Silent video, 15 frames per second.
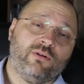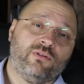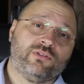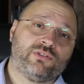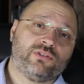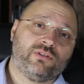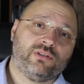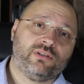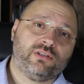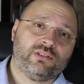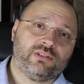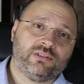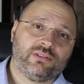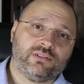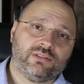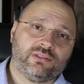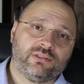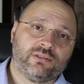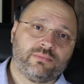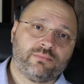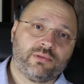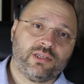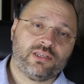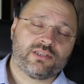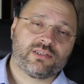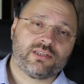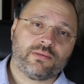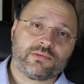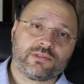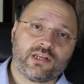and also uh, please
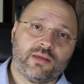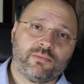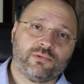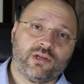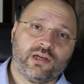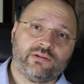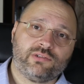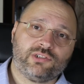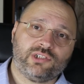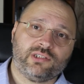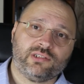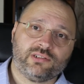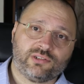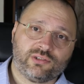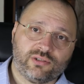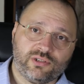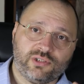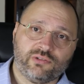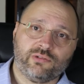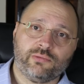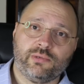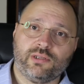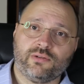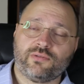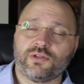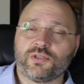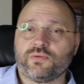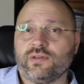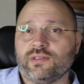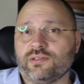subscribe to our channel so you will be the
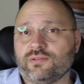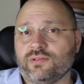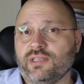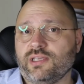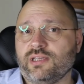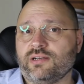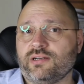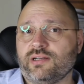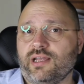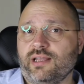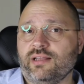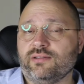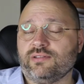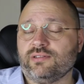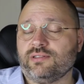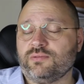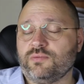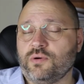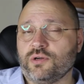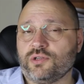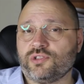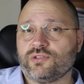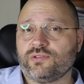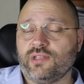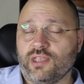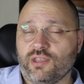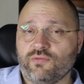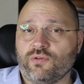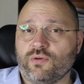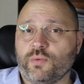first one to hear and uh, watch
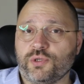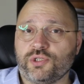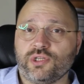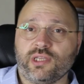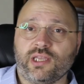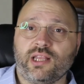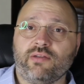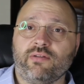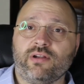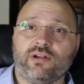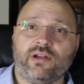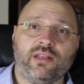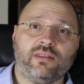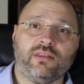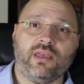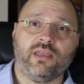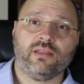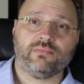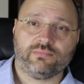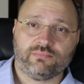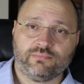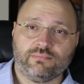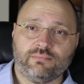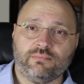thank you for watching and have a great day